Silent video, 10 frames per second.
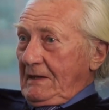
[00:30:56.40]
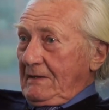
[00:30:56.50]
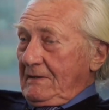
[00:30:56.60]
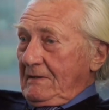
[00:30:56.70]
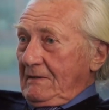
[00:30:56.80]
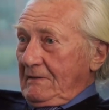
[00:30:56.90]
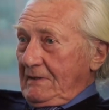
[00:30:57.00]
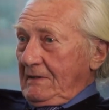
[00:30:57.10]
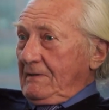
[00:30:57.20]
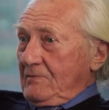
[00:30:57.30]
And
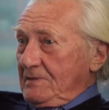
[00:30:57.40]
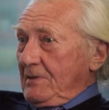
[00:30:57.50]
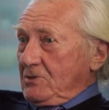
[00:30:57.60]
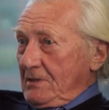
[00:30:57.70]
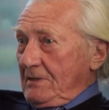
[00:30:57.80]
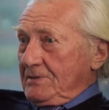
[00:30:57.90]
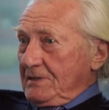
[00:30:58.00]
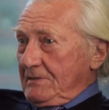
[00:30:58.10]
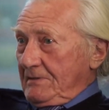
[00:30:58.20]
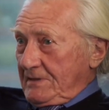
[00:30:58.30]
it was much
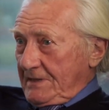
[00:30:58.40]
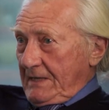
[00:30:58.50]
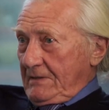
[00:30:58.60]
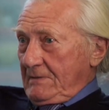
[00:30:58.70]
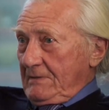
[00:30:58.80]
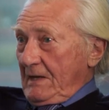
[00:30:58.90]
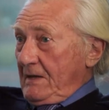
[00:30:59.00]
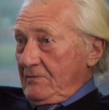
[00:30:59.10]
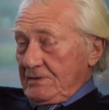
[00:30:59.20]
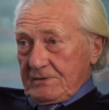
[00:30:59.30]
closer to the second.
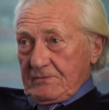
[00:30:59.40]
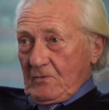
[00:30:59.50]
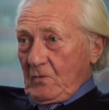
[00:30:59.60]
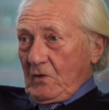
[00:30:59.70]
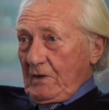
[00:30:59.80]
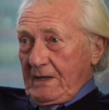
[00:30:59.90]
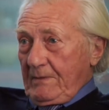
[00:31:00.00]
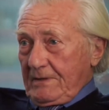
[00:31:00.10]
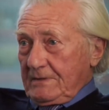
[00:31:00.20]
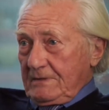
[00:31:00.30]
I was quite
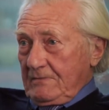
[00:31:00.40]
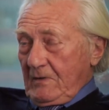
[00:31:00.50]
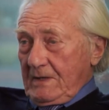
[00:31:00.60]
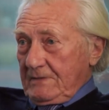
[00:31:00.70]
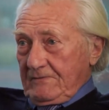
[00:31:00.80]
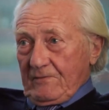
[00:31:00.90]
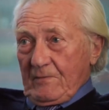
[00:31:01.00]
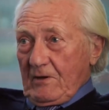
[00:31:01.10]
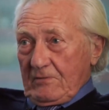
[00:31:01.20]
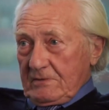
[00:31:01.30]
happy to wait for
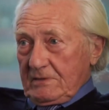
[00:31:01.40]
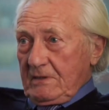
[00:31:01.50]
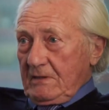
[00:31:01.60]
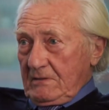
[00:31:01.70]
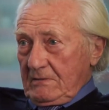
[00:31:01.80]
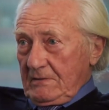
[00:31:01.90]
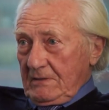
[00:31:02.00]
Margaret to go.